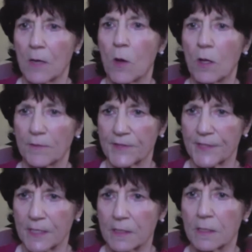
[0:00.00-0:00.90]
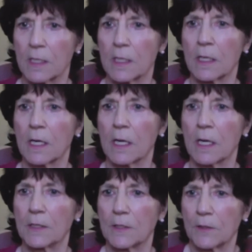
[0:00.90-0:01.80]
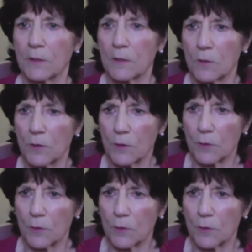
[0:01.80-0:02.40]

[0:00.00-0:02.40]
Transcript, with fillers: All of a sudden, uh, you,